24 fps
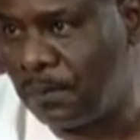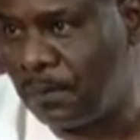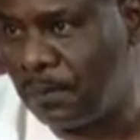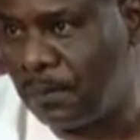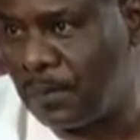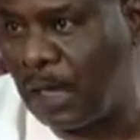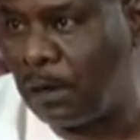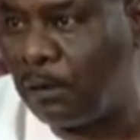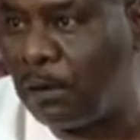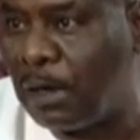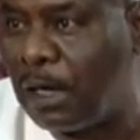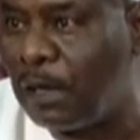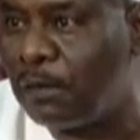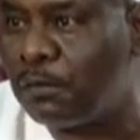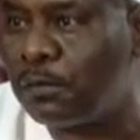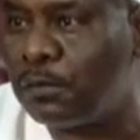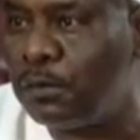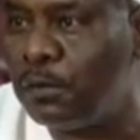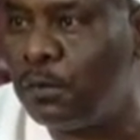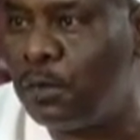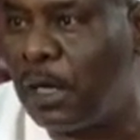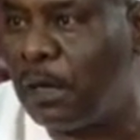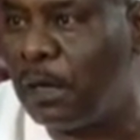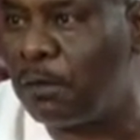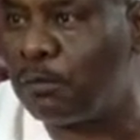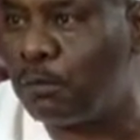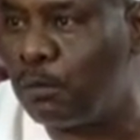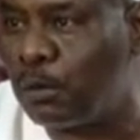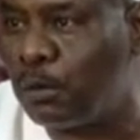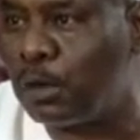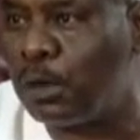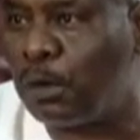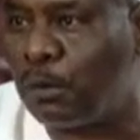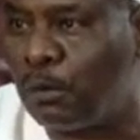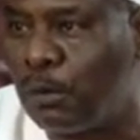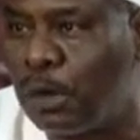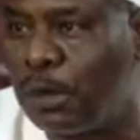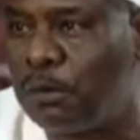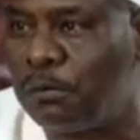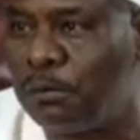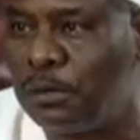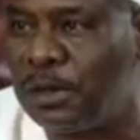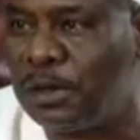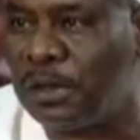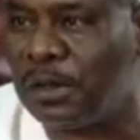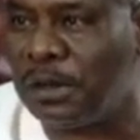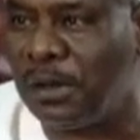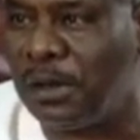I don't have. You have more than one
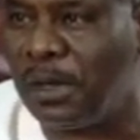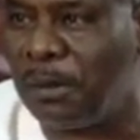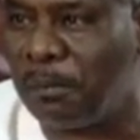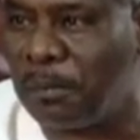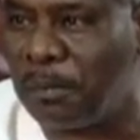visa, uh,